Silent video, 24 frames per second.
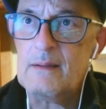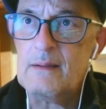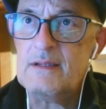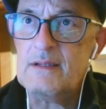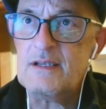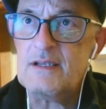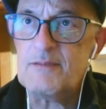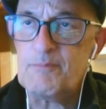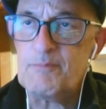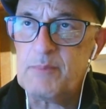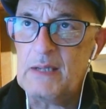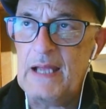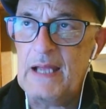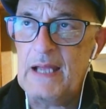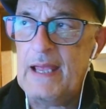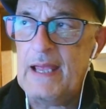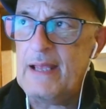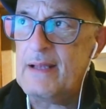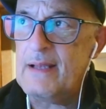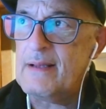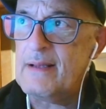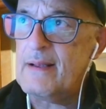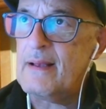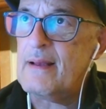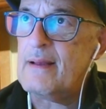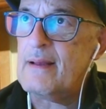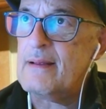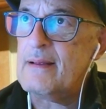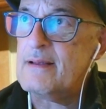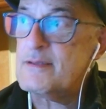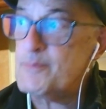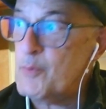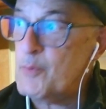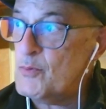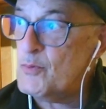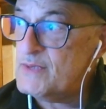displaying
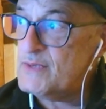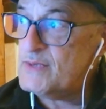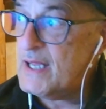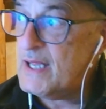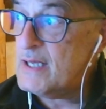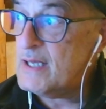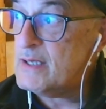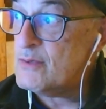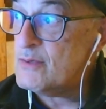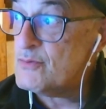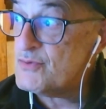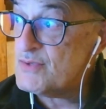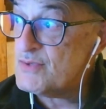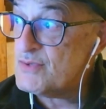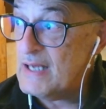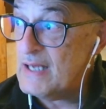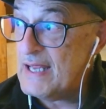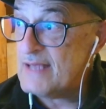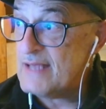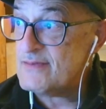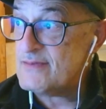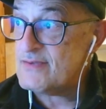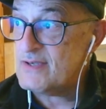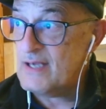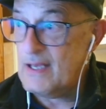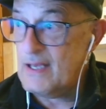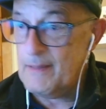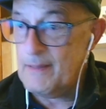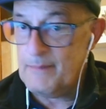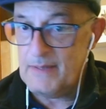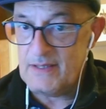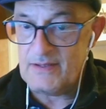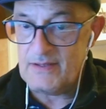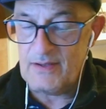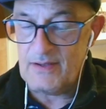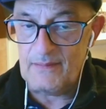spontaneous laser
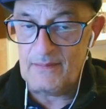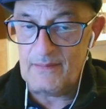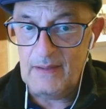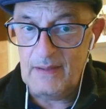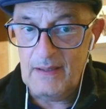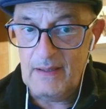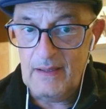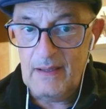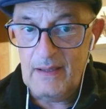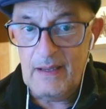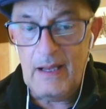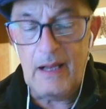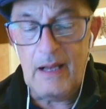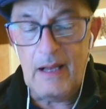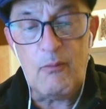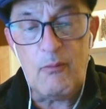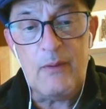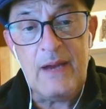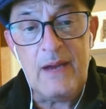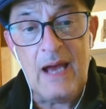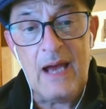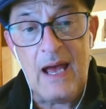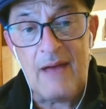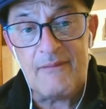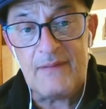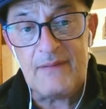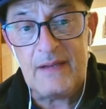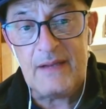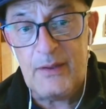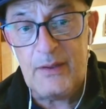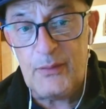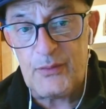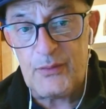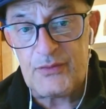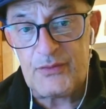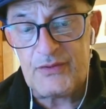emission. And we have
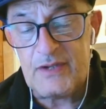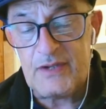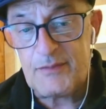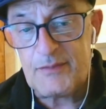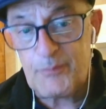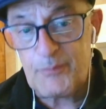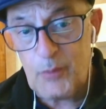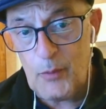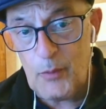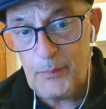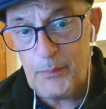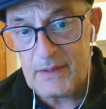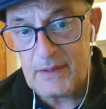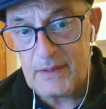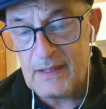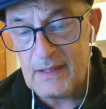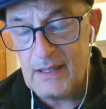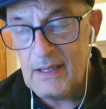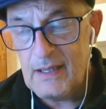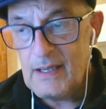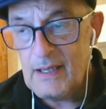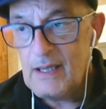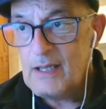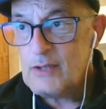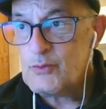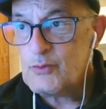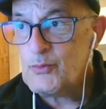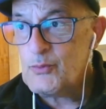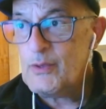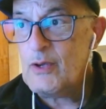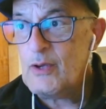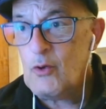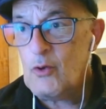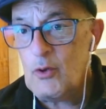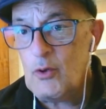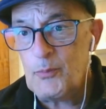used this property to
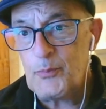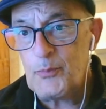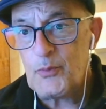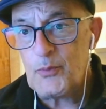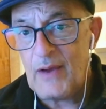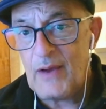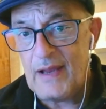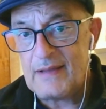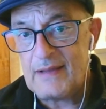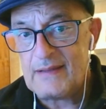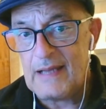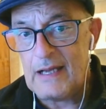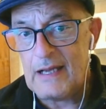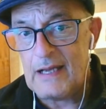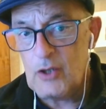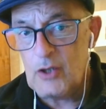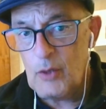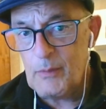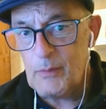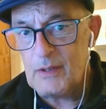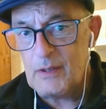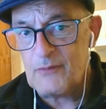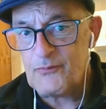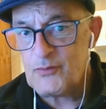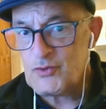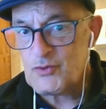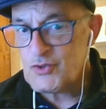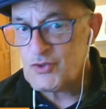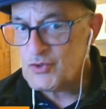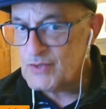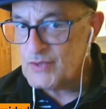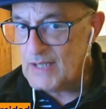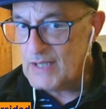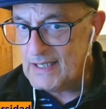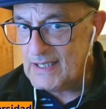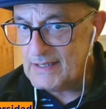incorporate a novel
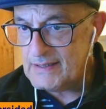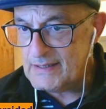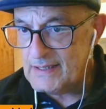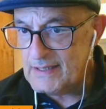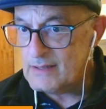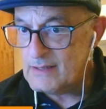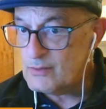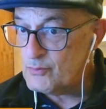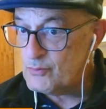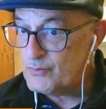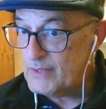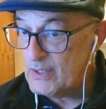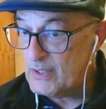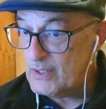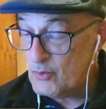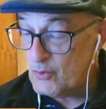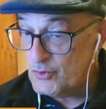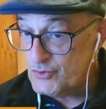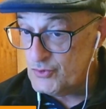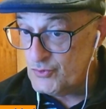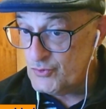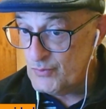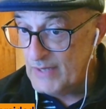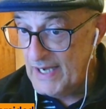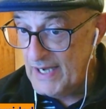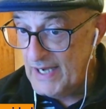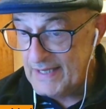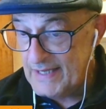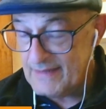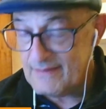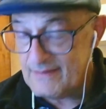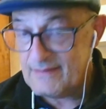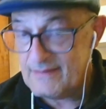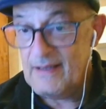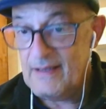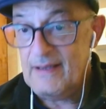functionality to the
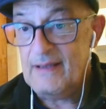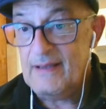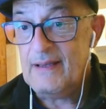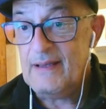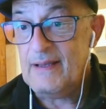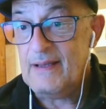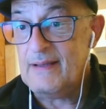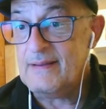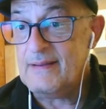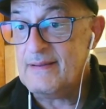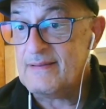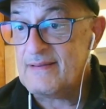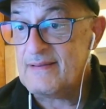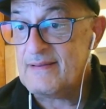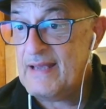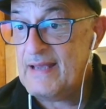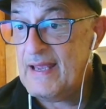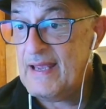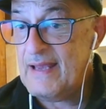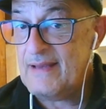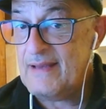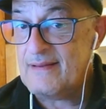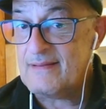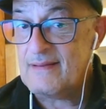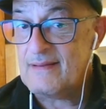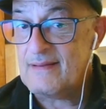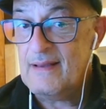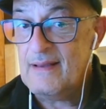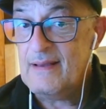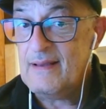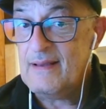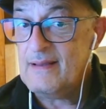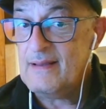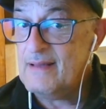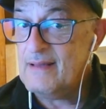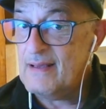conjugates. In this case,
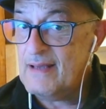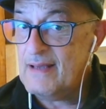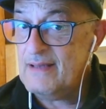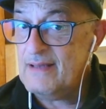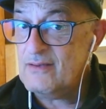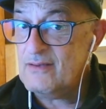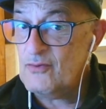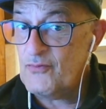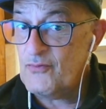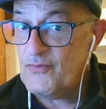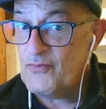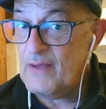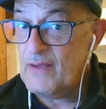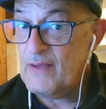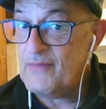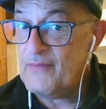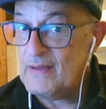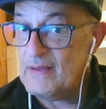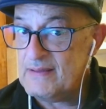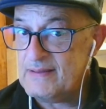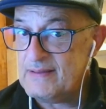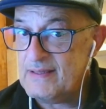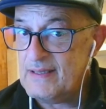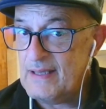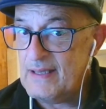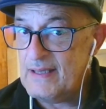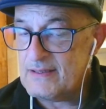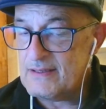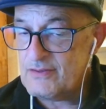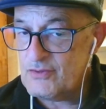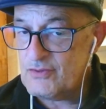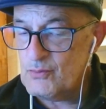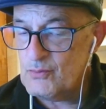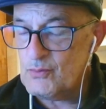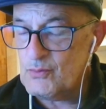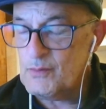in the case of
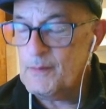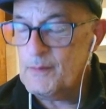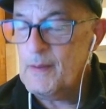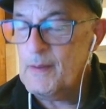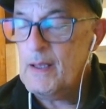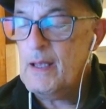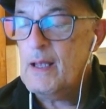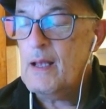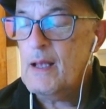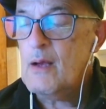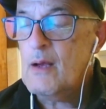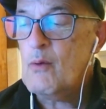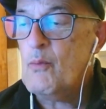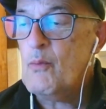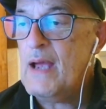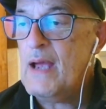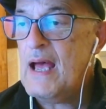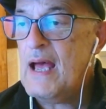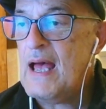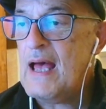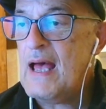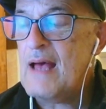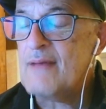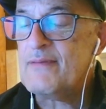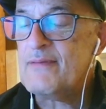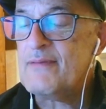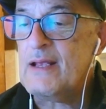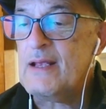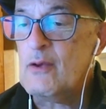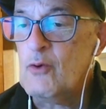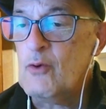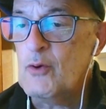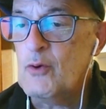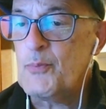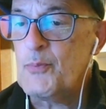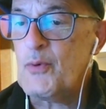FLTX2, we have
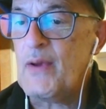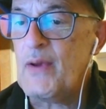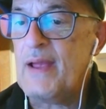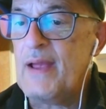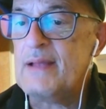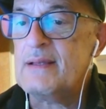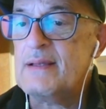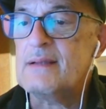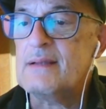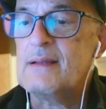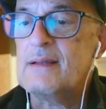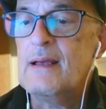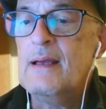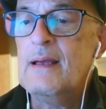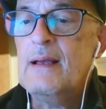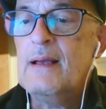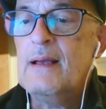incorporated